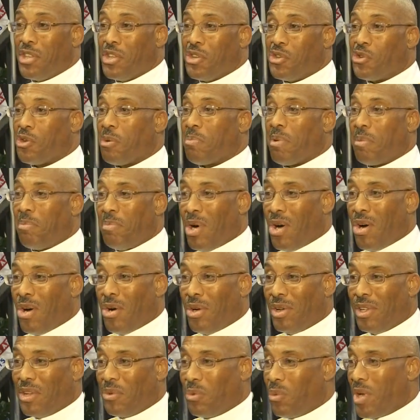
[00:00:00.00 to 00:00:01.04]
the Super
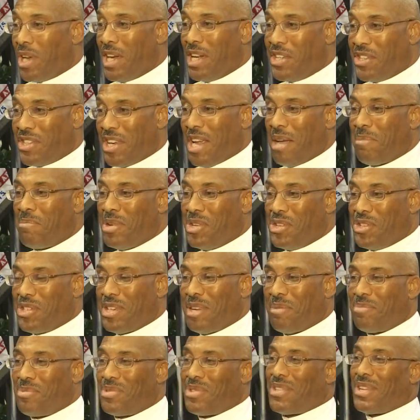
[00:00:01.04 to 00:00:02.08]
Bowl and winning
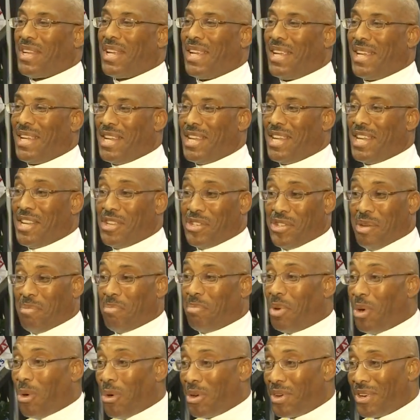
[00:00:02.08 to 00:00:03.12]
championships is
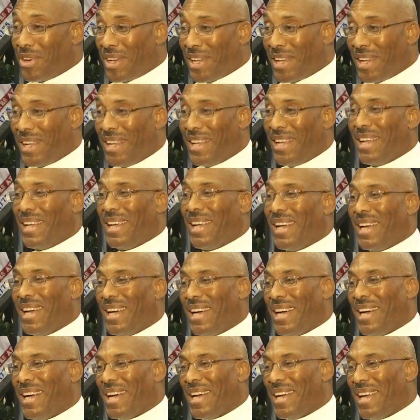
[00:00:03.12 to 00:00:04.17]
important
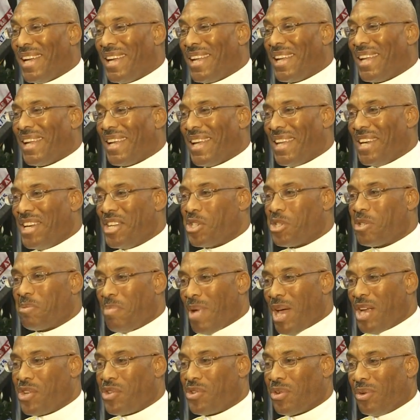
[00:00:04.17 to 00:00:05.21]
uh, and it's
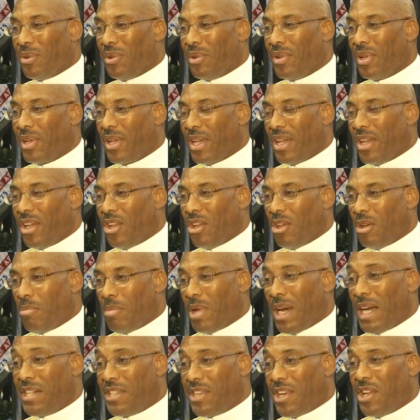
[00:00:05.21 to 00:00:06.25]
special.
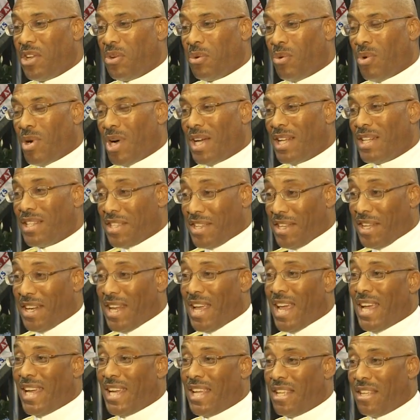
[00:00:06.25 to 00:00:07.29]
But I tell you what,
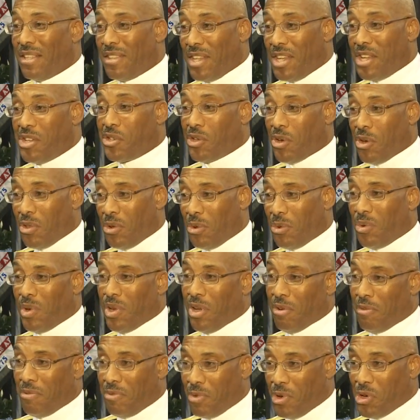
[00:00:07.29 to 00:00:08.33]
today, these are the
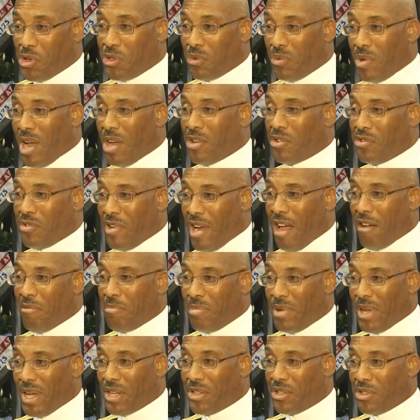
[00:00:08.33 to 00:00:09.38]
real first round
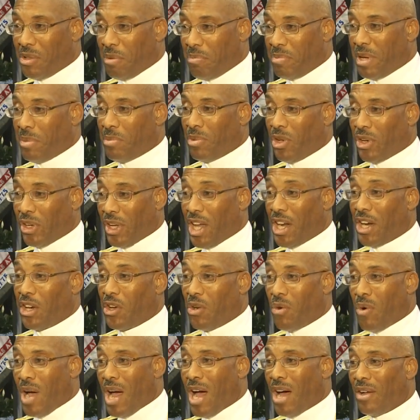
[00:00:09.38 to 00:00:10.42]
draft picks, the people that are going
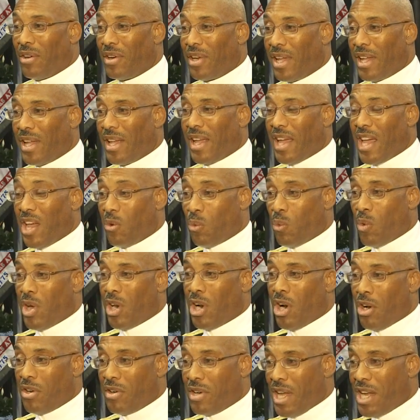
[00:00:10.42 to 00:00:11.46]
to go out and
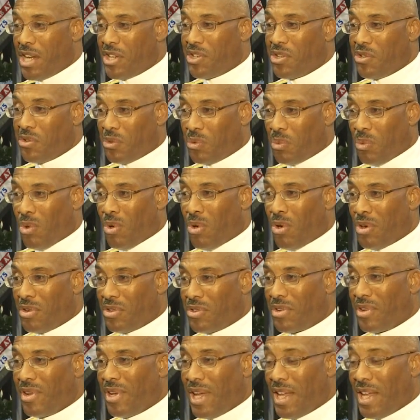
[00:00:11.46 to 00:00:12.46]
win our nation's wars.